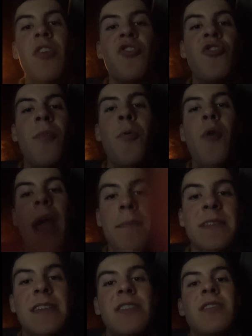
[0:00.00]
triple
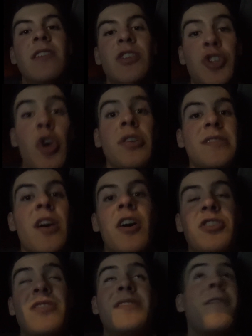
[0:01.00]
captained Josh
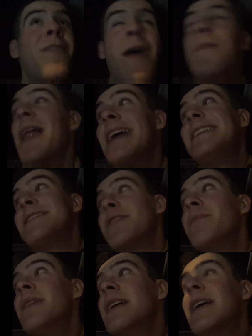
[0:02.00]
Sargent, so fair play to
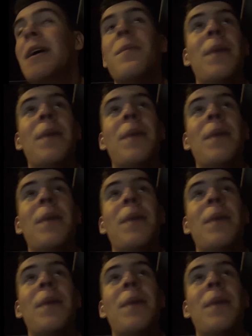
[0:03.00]
them,